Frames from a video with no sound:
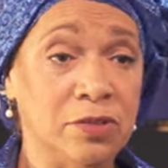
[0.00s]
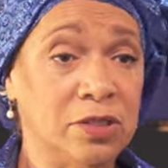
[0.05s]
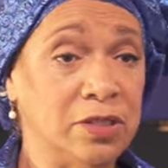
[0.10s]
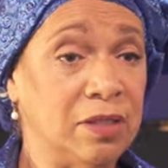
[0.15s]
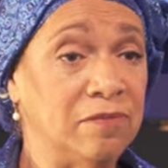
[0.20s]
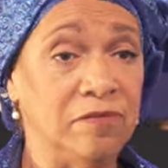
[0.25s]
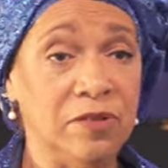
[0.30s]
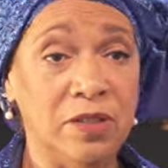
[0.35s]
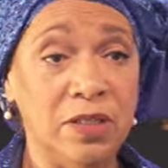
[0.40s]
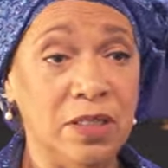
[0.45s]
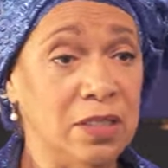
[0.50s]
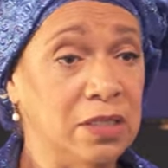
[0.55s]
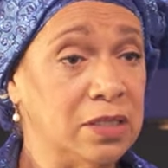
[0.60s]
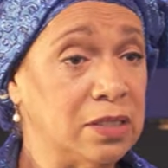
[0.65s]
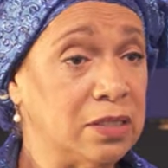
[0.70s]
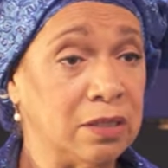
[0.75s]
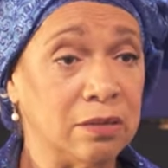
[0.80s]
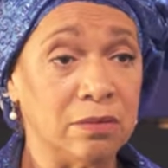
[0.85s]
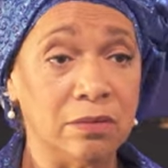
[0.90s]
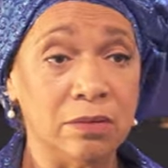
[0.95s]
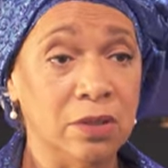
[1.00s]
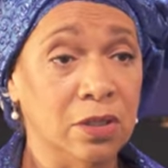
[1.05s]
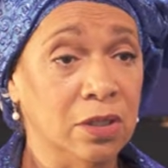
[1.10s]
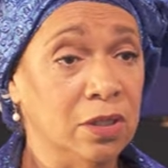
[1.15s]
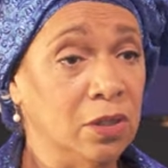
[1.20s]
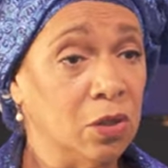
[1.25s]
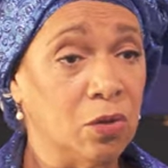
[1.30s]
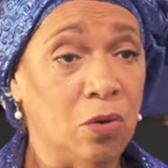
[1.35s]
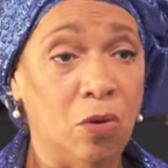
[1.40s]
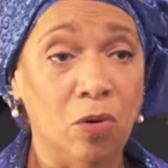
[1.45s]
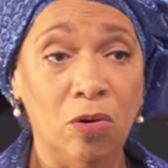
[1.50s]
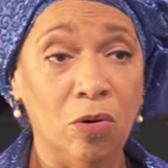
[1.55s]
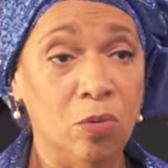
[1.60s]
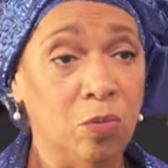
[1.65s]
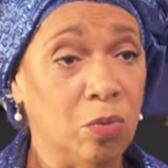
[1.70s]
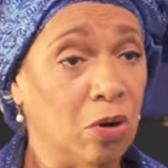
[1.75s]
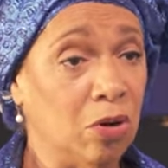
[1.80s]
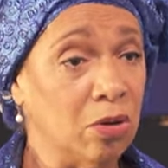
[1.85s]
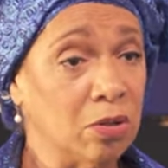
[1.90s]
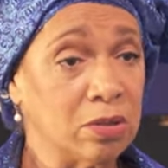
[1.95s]
symphonies and choral
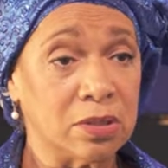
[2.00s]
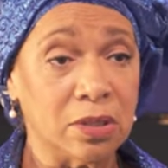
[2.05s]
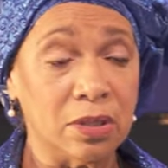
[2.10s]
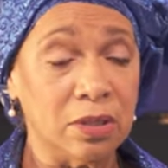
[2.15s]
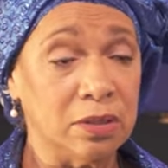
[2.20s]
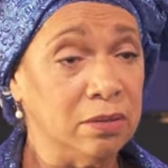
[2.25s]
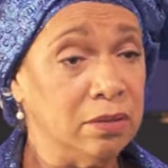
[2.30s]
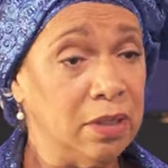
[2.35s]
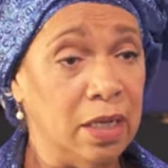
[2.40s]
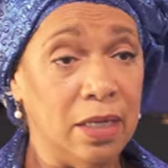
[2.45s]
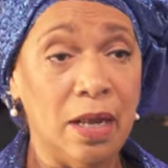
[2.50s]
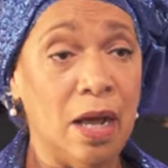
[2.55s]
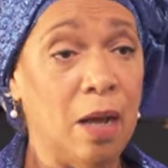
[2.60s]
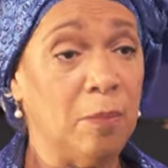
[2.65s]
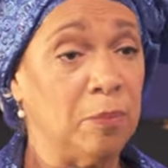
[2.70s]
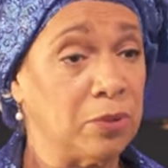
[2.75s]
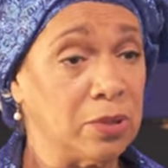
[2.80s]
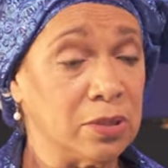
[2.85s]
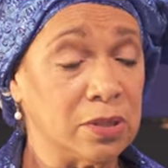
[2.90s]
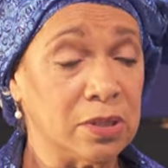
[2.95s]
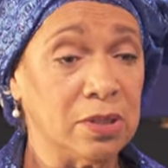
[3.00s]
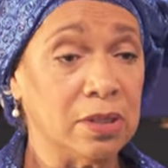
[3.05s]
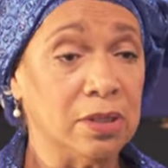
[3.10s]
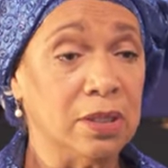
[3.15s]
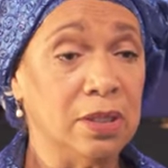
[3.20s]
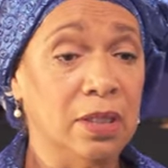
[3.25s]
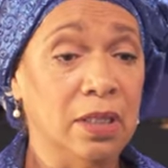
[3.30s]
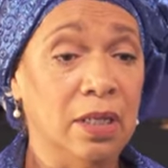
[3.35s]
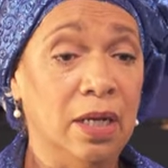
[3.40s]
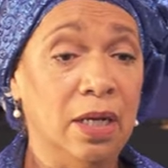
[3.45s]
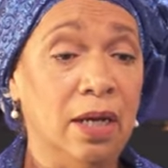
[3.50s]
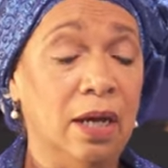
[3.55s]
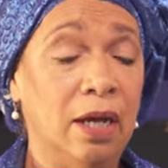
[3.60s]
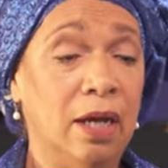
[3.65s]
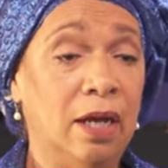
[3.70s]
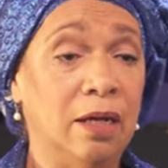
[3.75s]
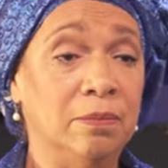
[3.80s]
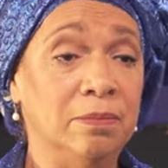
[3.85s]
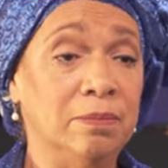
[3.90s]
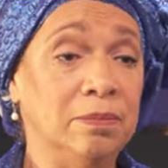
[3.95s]
works and, and operas,
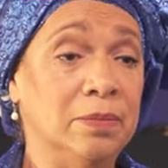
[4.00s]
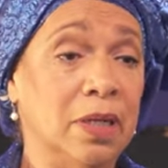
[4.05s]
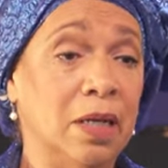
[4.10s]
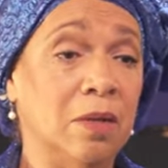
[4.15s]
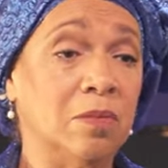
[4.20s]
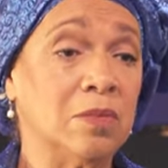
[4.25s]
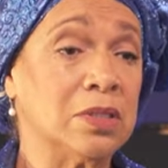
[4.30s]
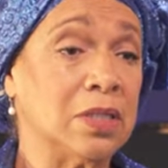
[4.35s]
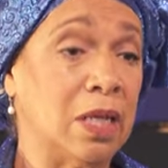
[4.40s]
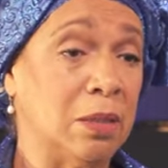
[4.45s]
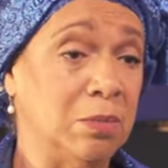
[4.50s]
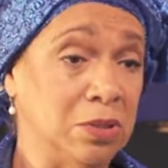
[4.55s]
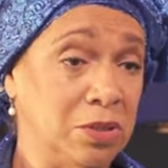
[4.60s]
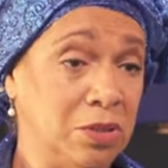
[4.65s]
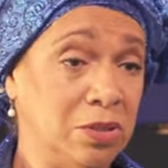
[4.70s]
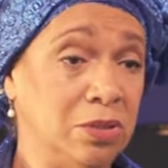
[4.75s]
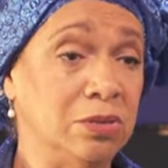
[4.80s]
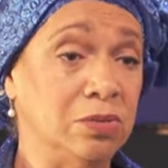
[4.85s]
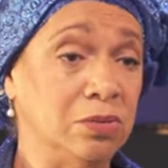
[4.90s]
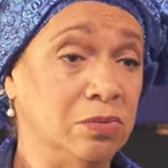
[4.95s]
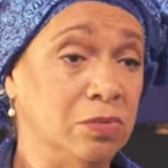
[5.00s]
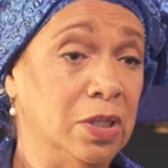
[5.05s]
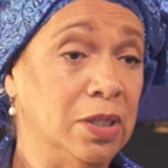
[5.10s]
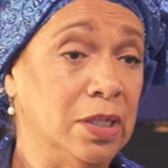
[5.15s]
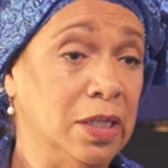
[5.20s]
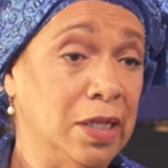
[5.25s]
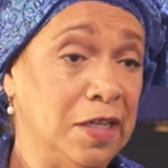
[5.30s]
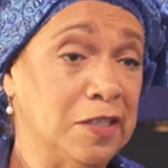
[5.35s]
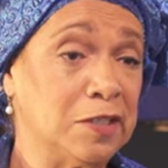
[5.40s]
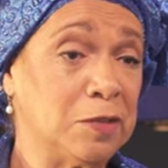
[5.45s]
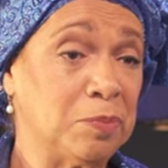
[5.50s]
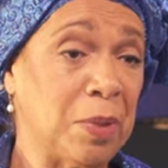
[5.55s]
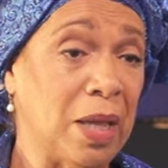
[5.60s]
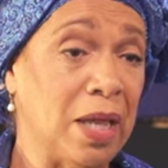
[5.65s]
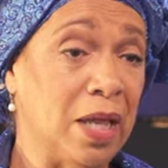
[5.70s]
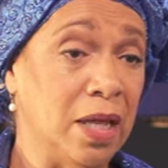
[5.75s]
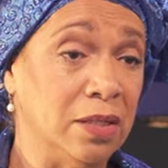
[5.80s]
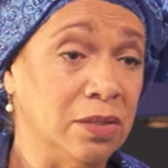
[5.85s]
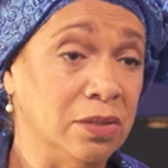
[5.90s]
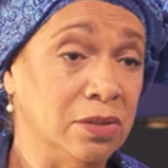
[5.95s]
um, and was able to really
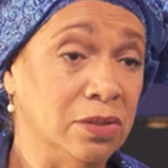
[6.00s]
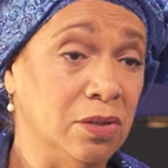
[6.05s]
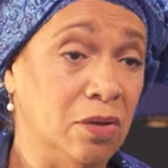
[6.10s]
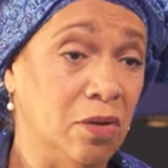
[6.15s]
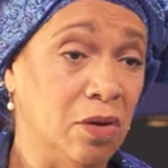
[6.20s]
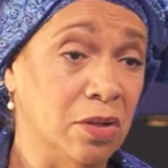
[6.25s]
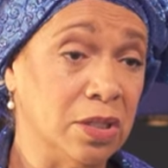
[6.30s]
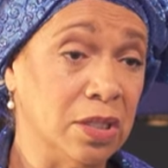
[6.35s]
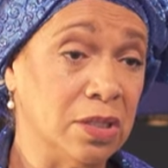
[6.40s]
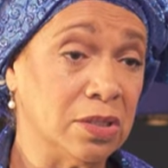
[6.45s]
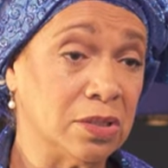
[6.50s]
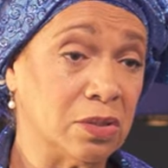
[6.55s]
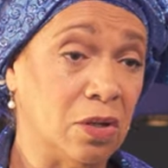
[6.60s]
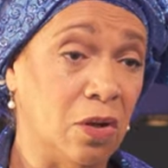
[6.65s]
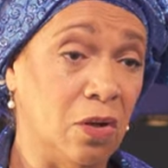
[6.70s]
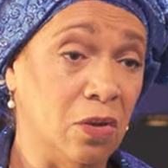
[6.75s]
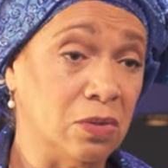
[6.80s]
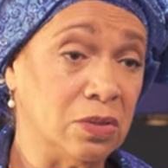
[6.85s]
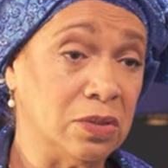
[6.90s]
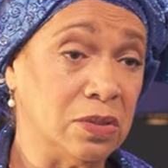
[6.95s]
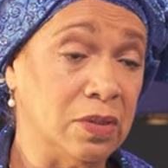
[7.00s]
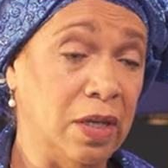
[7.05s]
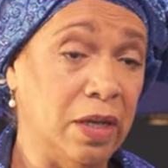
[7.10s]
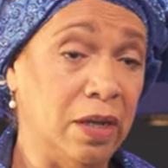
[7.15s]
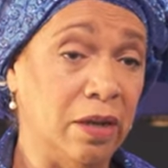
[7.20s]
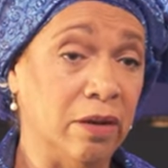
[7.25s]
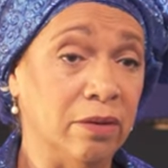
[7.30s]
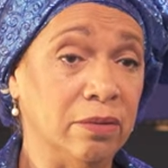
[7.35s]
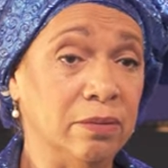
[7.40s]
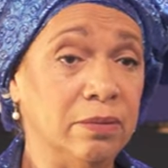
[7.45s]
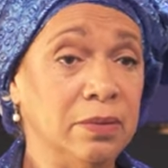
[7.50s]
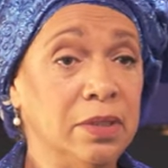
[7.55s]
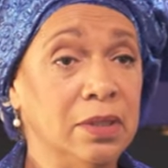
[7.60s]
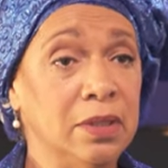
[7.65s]
expand on his goals there.